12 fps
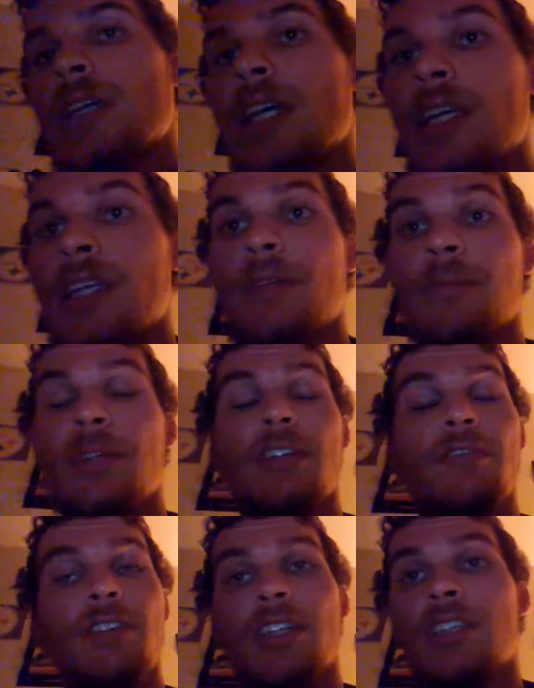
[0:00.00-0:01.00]
And I'm
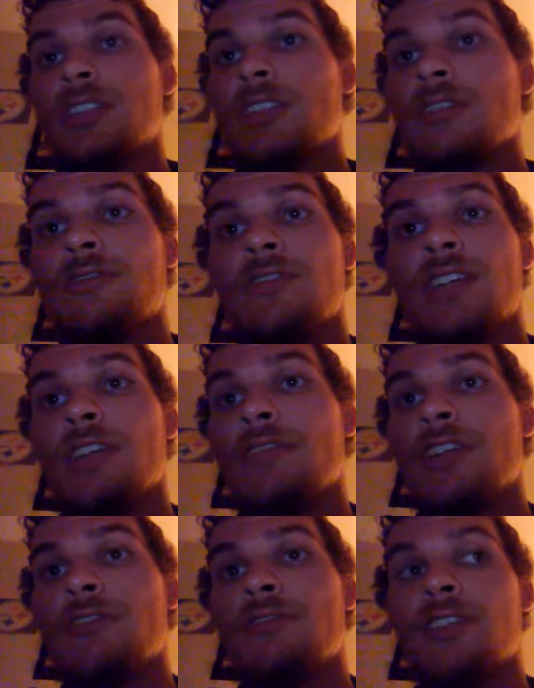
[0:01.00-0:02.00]
giving this a 5
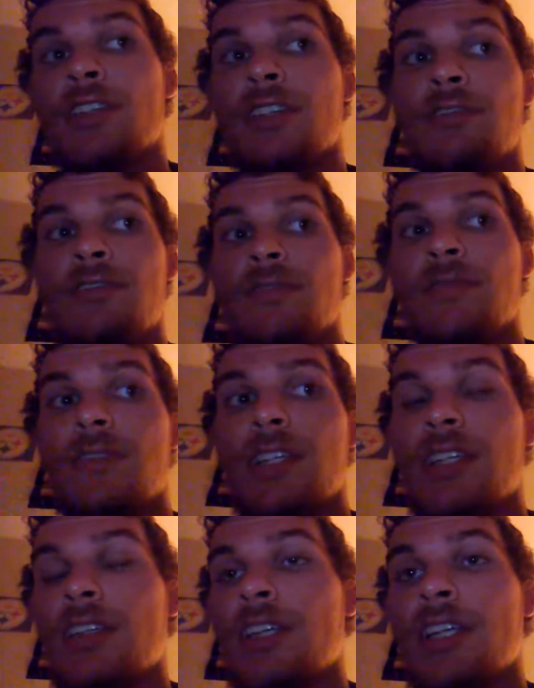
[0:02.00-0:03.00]
out of 5.
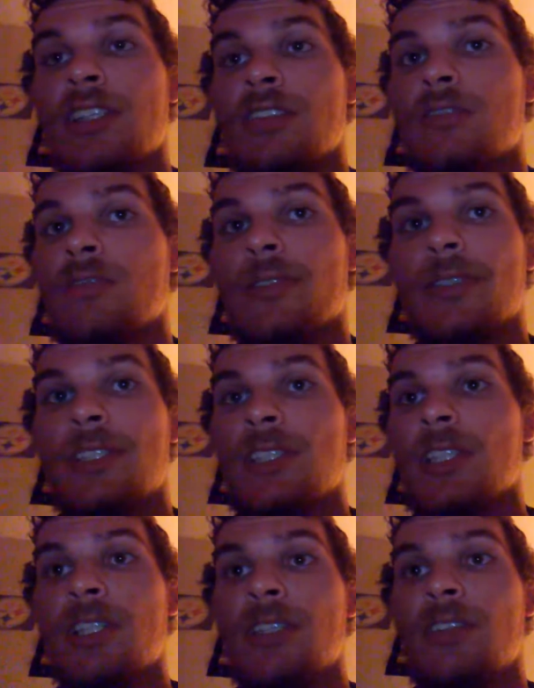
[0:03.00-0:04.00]
I like his voice
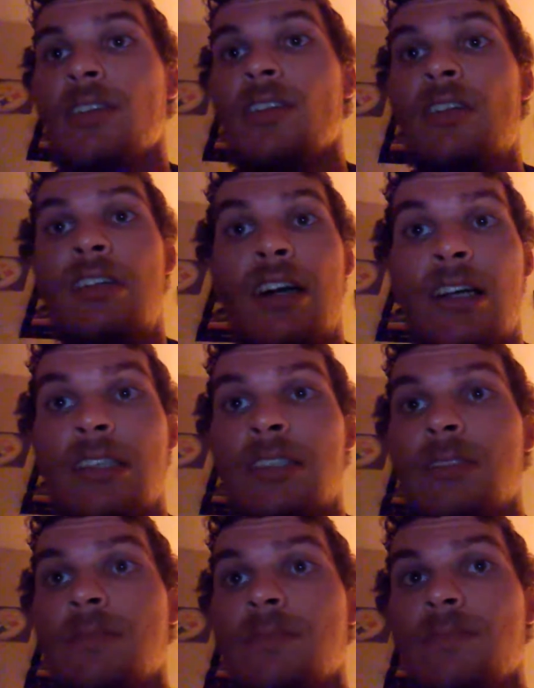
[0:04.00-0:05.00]
in it a
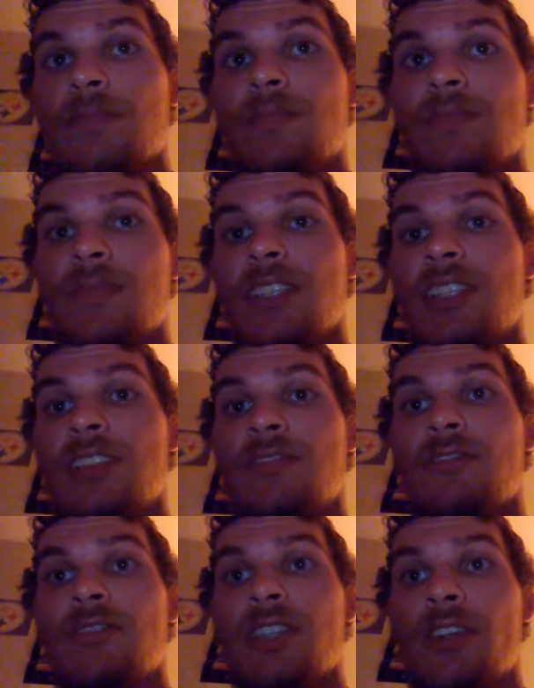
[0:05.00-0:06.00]
lot. It's
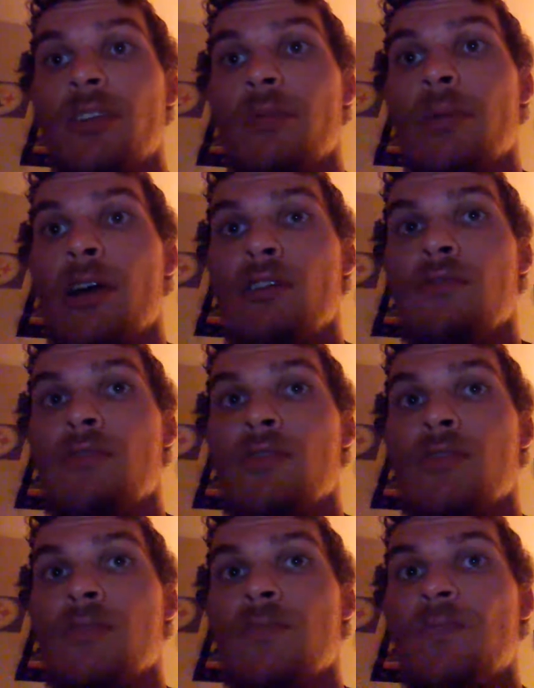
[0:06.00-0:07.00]
very
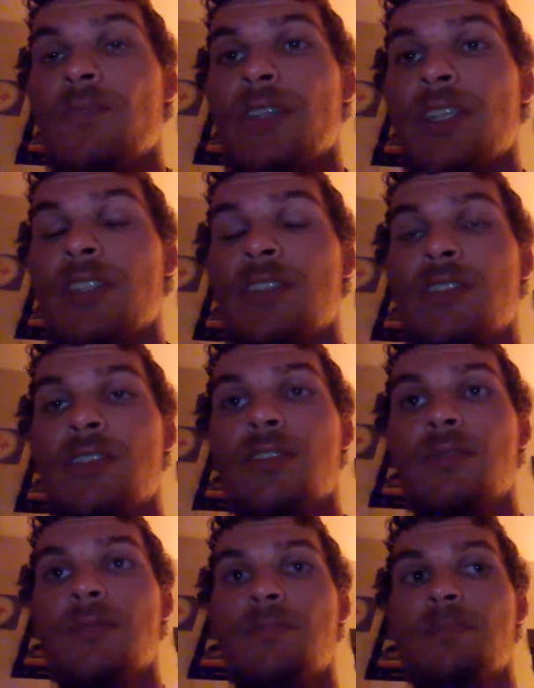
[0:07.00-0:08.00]
powerful.
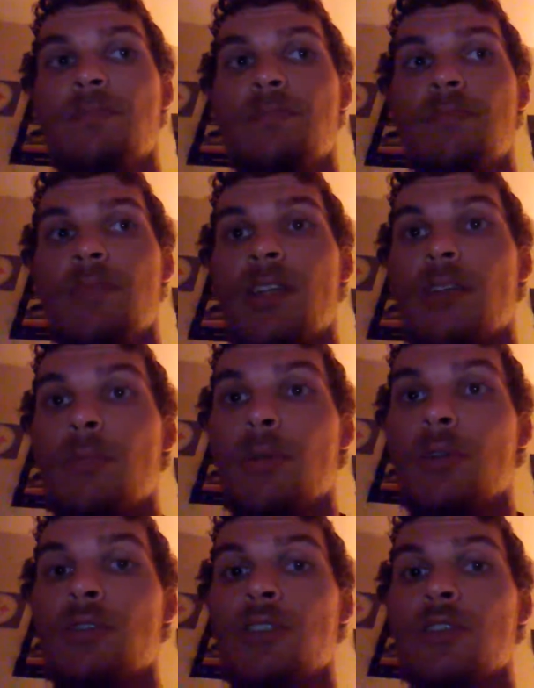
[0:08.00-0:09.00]
It's an
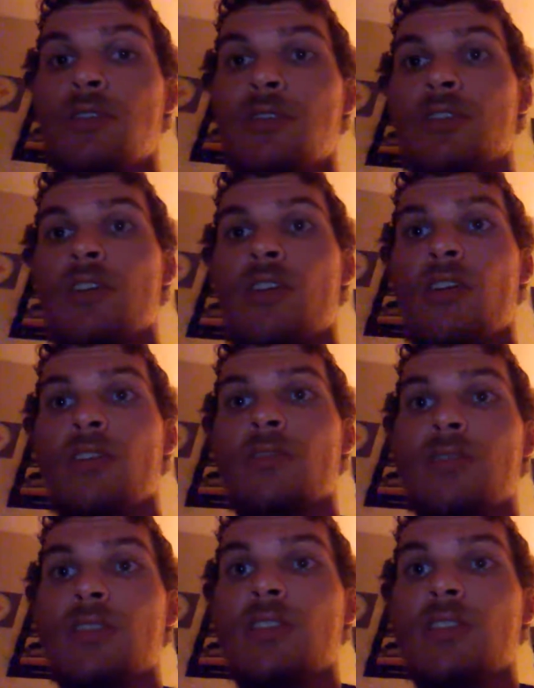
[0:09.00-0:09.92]
emotional song.